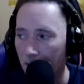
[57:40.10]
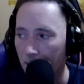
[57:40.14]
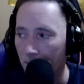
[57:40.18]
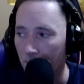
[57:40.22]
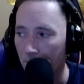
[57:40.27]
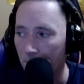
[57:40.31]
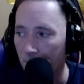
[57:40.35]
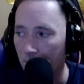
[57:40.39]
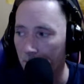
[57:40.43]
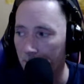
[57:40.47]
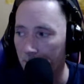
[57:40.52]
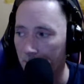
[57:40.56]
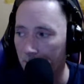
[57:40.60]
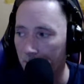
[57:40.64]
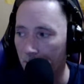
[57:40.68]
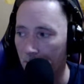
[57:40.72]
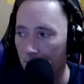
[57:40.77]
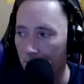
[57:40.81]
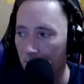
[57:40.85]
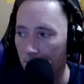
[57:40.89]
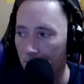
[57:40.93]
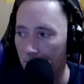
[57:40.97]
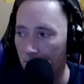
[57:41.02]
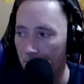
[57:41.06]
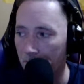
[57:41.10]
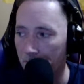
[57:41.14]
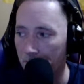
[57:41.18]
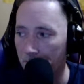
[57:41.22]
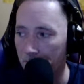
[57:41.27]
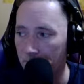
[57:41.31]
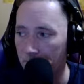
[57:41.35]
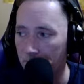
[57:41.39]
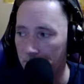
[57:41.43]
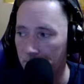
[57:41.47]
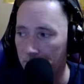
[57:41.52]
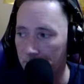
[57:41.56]
But,
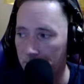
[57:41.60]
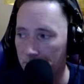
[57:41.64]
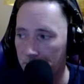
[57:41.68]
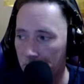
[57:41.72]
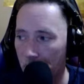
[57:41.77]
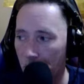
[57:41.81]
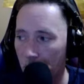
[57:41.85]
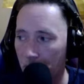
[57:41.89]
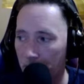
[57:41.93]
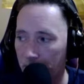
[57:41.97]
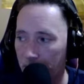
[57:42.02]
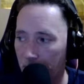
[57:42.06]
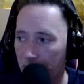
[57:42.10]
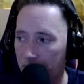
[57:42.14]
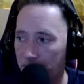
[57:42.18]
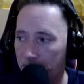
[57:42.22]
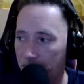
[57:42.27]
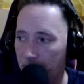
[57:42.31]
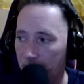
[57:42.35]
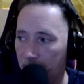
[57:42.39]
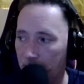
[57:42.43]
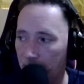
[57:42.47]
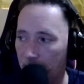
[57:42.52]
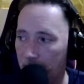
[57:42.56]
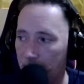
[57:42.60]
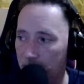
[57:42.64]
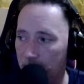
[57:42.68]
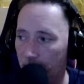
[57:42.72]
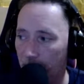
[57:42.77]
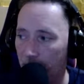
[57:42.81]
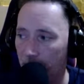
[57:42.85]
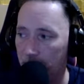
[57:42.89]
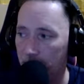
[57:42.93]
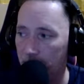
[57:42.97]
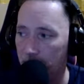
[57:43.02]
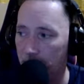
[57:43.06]
KC, thanks,
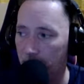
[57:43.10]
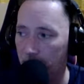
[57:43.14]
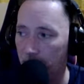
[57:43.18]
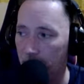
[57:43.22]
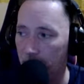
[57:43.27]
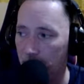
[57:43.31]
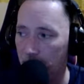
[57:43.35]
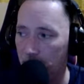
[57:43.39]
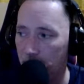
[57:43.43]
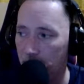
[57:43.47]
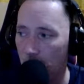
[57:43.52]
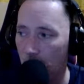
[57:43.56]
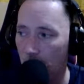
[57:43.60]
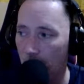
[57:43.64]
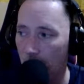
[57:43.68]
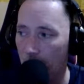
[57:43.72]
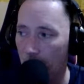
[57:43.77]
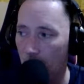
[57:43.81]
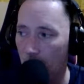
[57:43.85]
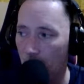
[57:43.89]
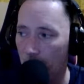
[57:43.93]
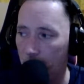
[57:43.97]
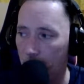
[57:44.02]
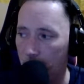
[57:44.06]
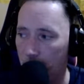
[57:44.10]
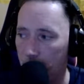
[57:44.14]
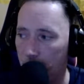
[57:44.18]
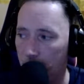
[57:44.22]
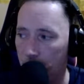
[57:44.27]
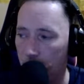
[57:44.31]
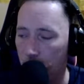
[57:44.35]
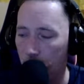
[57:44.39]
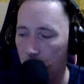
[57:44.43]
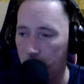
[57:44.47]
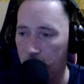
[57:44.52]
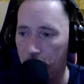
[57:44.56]
man. Been listening while I'm working.
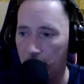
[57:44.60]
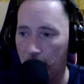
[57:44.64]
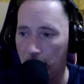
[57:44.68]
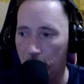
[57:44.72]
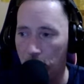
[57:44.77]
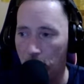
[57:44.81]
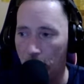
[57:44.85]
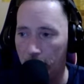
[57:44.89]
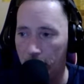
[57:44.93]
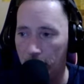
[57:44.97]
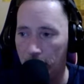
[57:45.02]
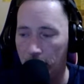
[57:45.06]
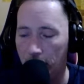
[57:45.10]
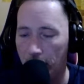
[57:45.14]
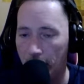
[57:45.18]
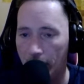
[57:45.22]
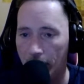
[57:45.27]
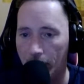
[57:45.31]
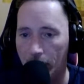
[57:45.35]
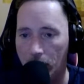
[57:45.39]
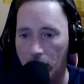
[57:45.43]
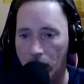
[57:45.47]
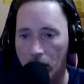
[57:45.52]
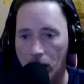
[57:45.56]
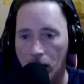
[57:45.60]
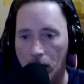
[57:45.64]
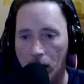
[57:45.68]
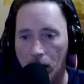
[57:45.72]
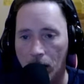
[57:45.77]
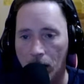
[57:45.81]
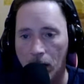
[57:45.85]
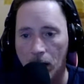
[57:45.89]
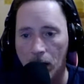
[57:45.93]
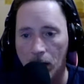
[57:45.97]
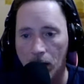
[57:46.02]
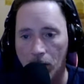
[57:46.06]
Appreciate it, brother.
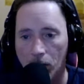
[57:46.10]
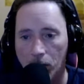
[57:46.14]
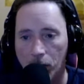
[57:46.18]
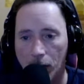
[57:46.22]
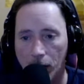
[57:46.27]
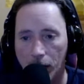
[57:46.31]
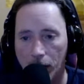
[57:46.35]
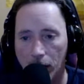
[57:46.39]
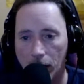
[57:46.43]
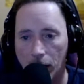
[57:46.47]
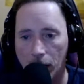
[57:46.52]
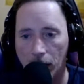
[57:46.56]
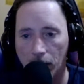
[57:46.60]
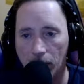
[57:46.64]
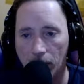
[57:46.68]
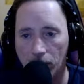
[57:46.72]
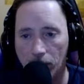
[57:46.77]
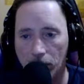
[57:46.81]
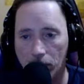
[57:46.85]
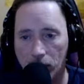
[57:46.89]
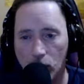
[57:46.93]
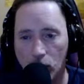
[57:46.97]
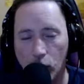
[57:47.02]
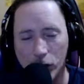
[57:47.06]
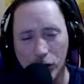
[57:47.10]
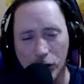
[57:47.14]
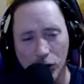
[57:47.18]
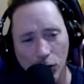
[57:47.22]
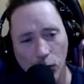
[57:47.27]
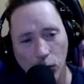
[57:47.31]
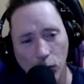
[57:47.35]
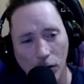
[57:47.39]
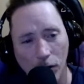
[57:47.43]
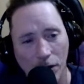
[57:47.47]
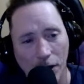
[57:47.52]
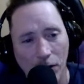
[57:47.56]
But would
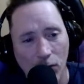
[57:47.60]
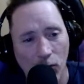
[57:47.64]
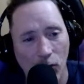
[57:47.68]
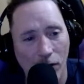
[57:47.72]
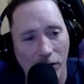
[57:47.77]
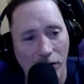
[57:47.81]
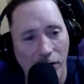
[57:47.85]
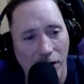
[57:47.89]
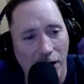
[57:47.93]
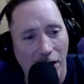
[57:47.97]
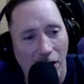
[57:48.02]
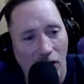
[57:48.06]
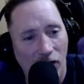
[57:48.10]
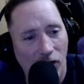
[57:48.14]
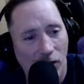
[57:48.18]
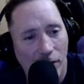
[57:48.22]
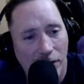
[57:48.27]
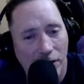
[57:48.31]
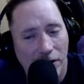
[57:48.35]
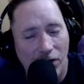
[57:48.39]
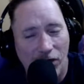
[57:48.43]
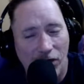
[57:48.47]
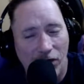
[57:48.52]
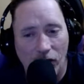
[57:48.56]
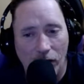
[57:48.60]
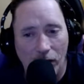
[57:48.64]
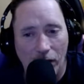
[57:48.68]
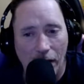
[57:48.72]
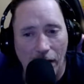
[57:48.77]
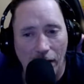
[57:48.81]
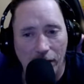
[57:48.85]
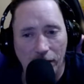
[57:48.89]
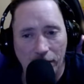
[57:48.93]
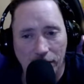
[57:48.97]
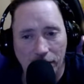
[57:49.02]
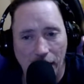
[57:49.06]
you really want the government to fill
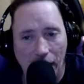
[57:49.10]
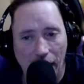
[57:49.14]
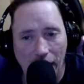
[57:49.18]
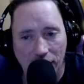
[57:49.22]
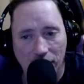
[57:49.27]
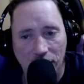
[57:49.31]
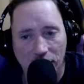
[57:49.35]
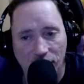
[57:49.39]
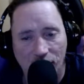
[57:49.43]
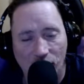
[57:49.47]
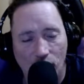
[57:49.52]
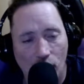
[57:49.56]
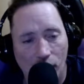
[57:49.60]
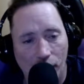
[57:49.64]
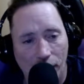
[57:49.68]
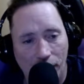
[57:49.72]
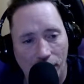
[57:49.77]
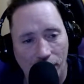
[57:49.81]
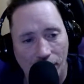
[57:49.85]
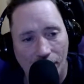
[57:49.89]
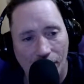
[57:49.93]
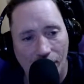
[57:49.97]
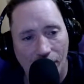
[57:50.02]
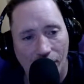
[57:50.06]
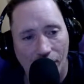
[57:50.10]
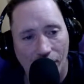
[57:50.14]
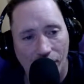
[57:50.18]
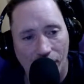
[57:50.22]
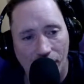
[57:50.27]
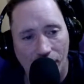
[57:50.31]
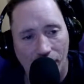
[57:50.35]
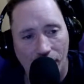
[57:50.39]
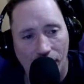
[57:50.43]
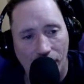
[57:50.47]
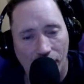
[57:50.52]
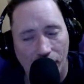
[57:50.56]
out your taxes for you?
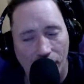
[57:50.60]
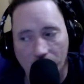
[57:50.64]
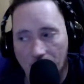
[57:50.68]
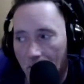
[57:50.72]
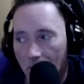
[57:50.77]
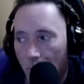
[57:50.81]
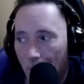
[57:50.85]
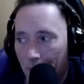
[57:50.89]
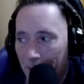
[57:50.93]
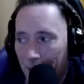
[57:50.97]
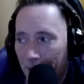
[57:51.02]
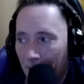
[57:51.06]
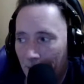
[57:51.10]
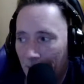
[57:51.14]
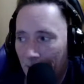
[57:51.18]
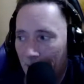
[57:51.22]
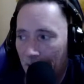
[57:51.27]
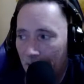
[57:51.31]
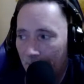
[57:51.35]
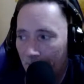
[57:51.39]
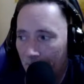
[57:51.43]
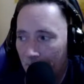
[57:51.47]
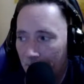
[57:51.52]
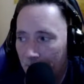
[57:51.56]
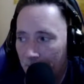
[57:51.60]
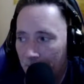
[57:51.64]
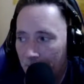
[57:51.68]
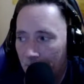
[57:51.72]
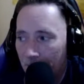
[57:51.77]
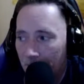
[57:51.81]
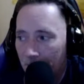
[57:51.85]
We can't even...